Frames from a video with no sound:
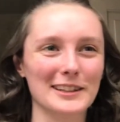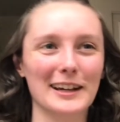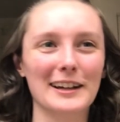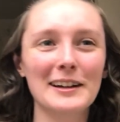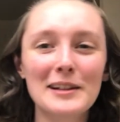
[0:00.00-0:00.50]

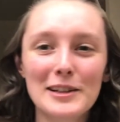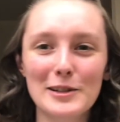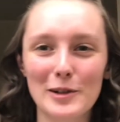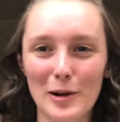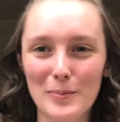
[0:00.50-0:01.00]
like, you
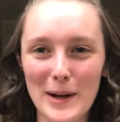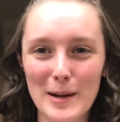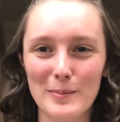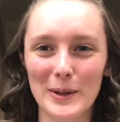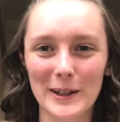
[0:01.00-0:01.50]
know, pay
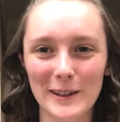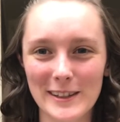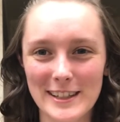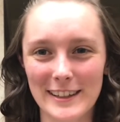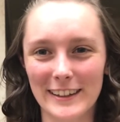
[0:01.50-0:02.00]

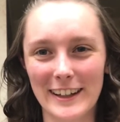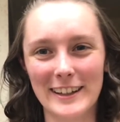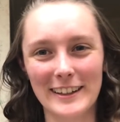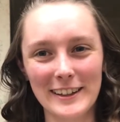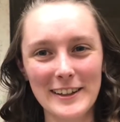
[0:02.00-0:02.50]
bills and,
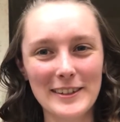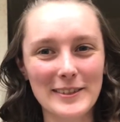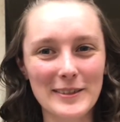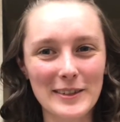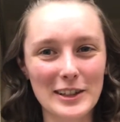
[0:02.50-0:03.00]
like,
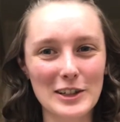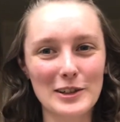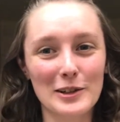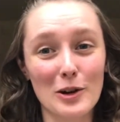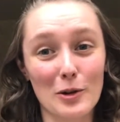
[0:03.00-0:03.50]

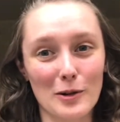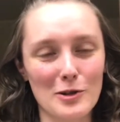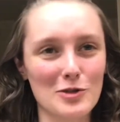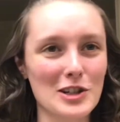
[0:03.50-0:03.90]
go grocery